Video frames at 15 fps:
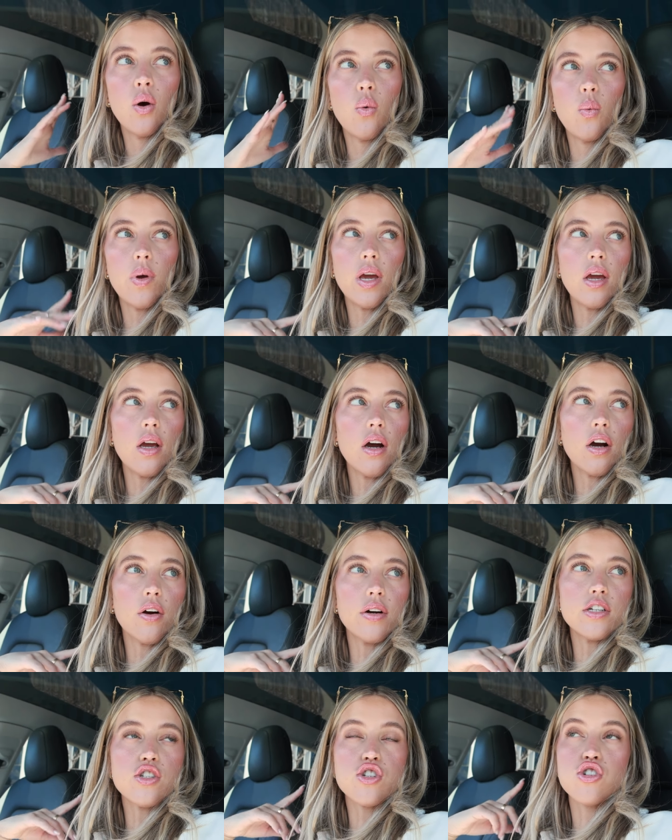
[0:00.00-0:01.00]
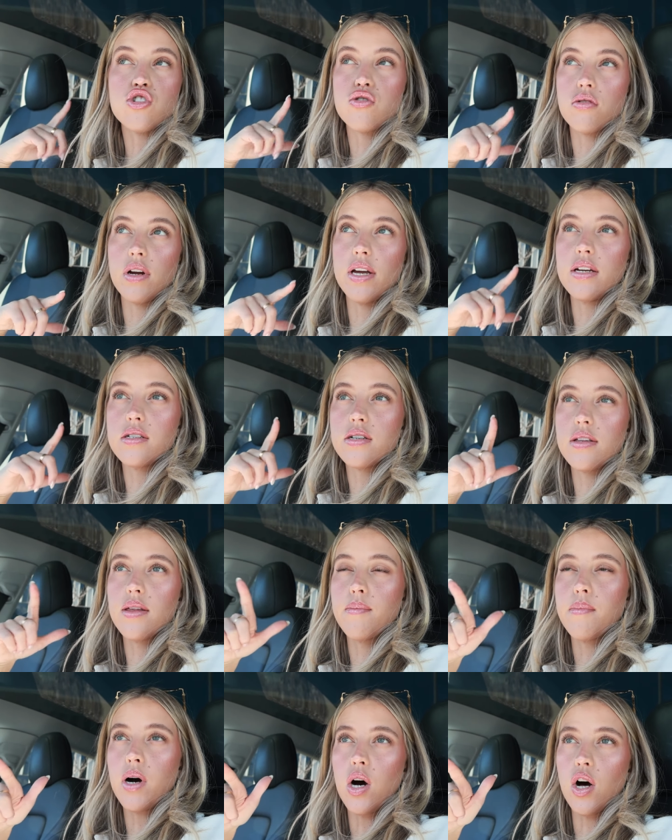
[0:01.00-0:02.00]
We are going straight to
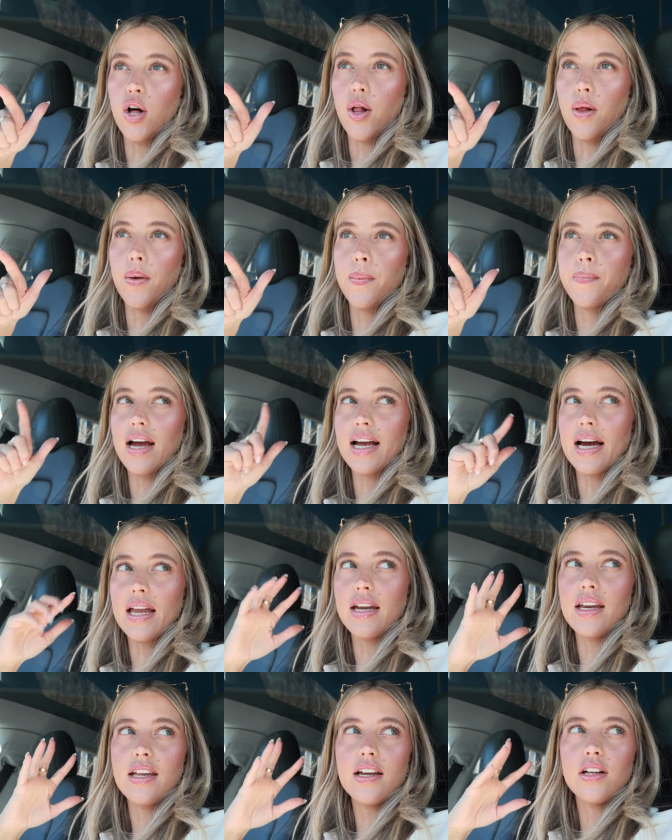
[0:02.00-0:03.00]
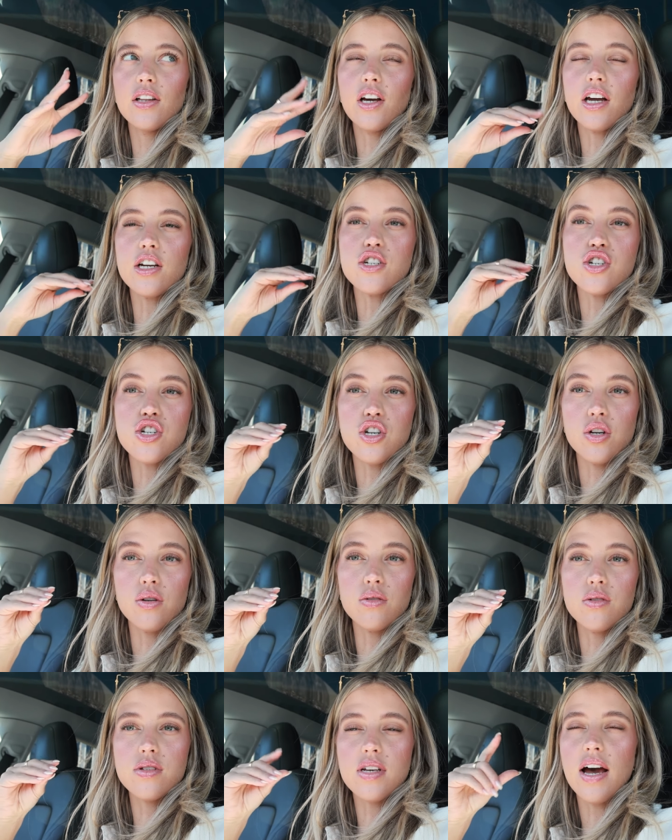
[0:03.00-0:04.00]
the mall. I kind of need to look at
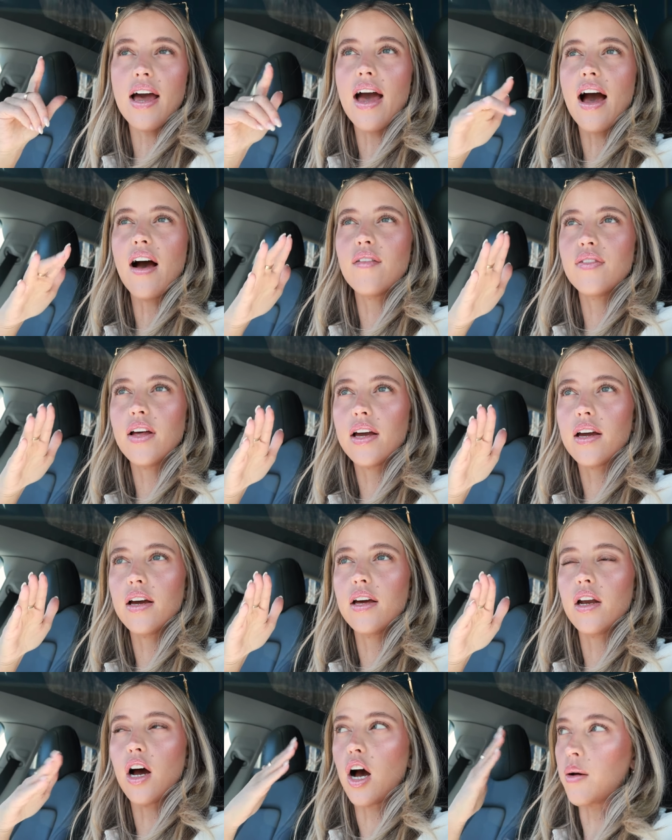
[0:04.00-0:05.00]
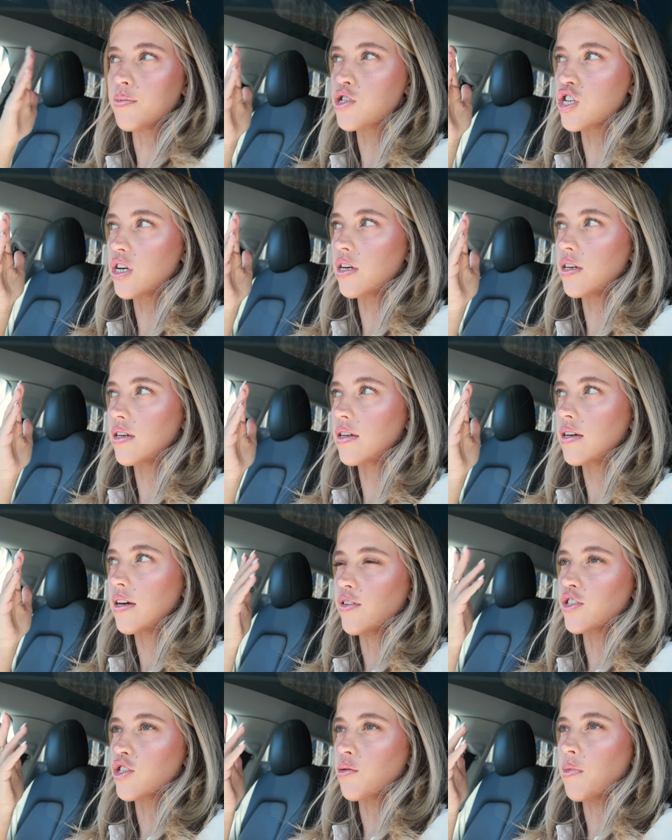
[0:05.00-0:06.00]
shoes. I have like an option
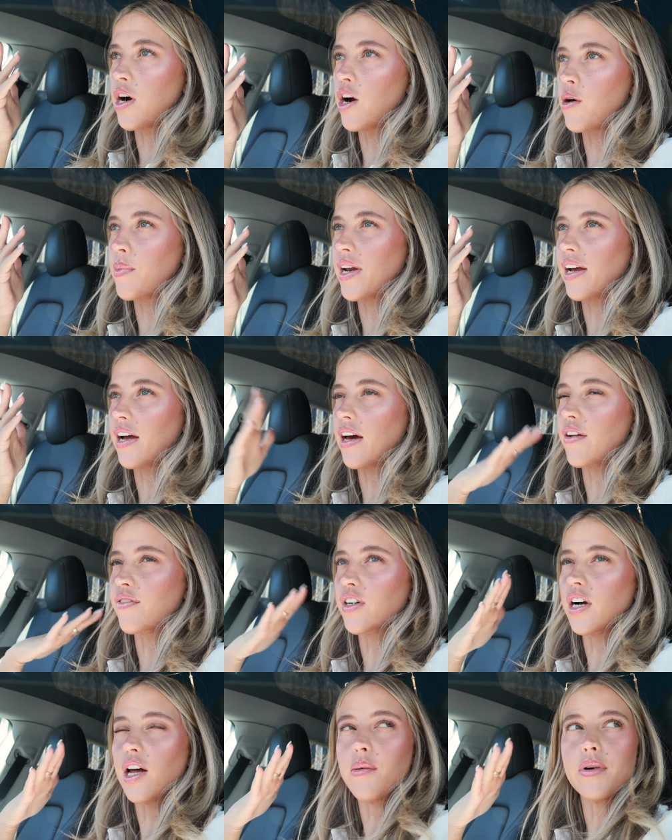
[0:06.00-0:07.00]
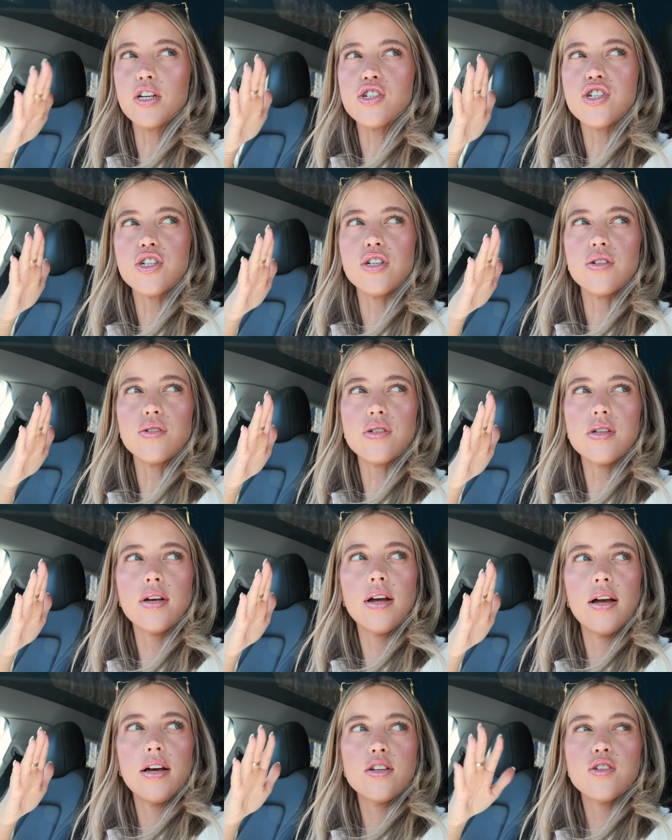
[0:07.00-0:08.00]
for tomorrow, but I kind of forgot about shoes.
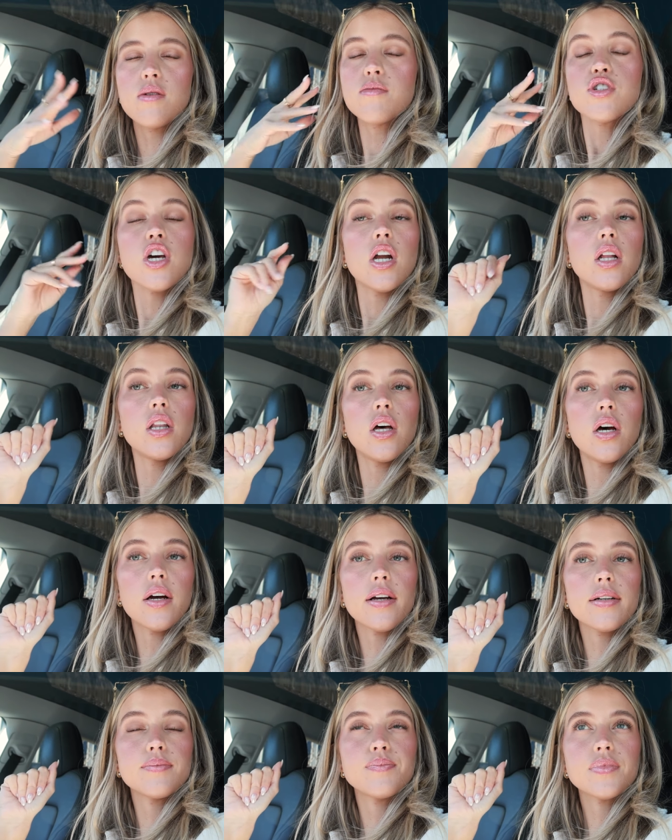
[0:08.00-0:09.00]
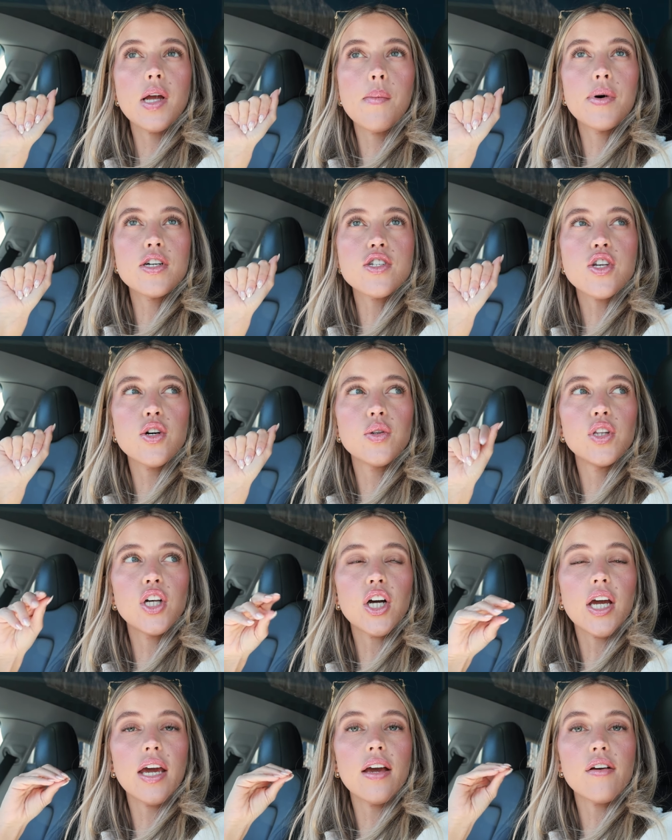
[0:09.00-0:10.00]
So I'm just gonna look. I'm also
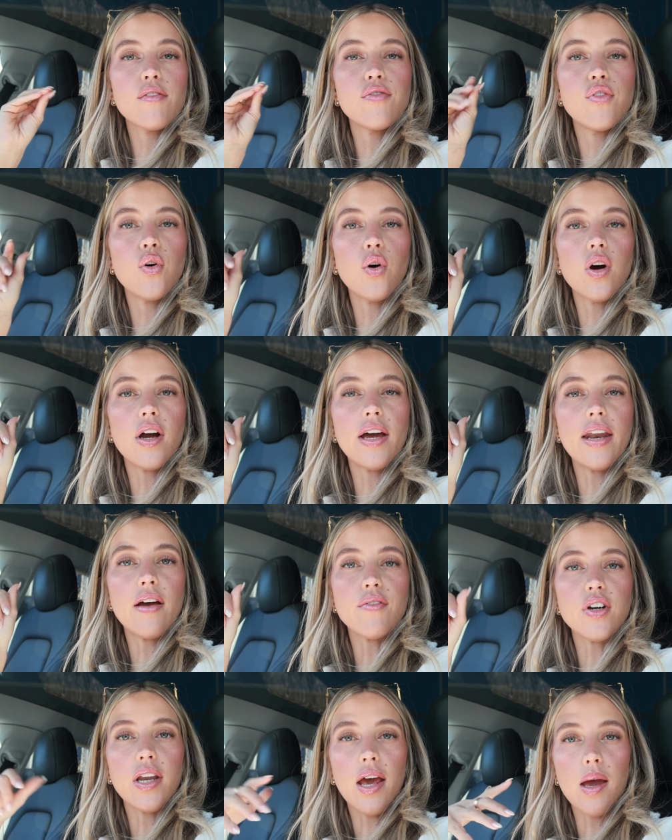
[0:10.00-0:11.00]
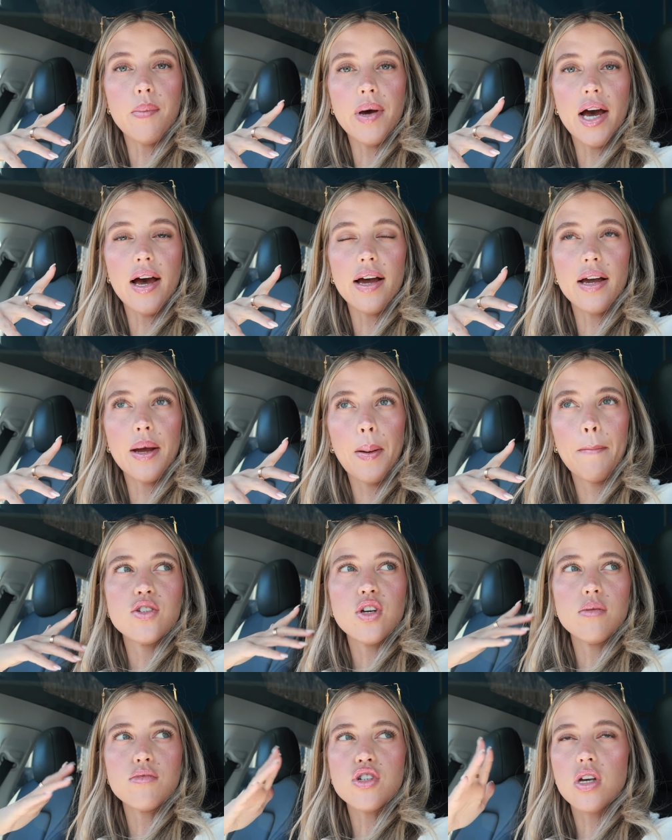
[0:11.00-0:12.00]
looking for an everyday bag.
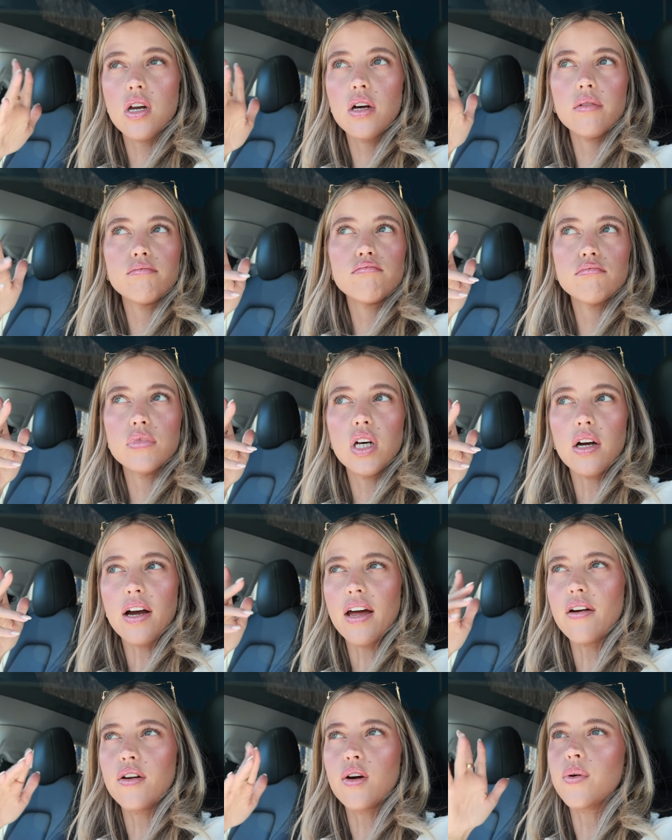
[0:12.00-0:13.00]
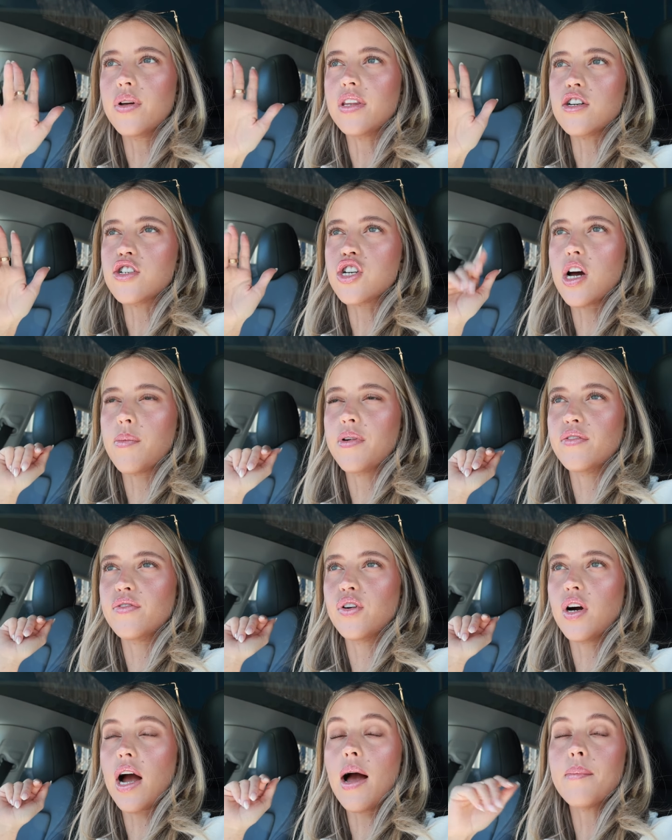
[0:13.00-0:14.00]
So I'm just gonna look. I don't know what they're shopping
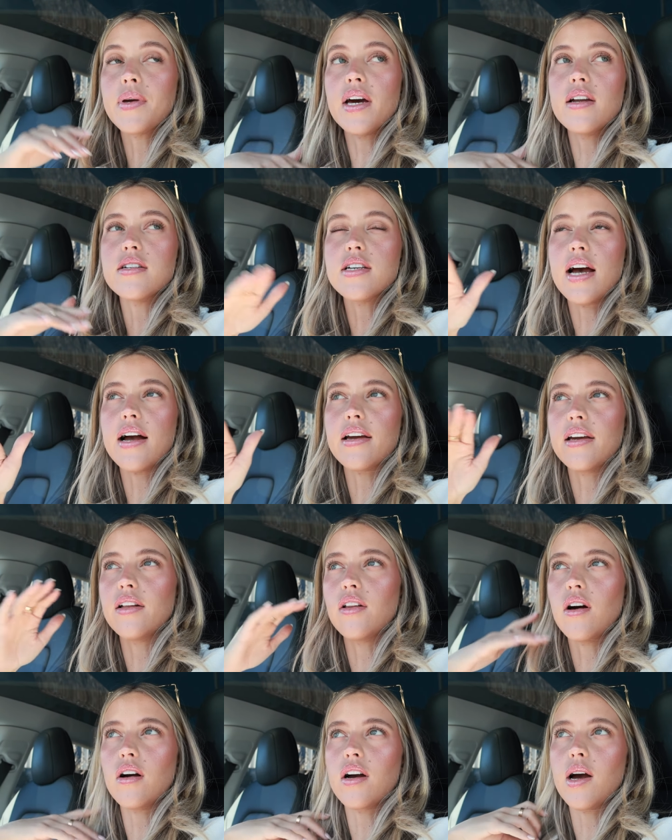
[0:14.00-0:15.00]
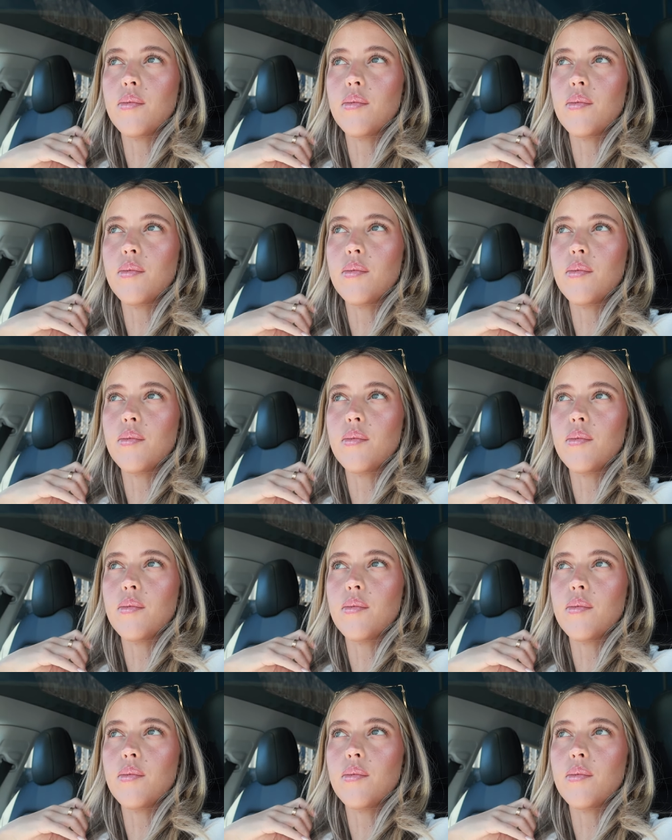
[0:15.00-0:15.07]
for. I'm kind of tagging along.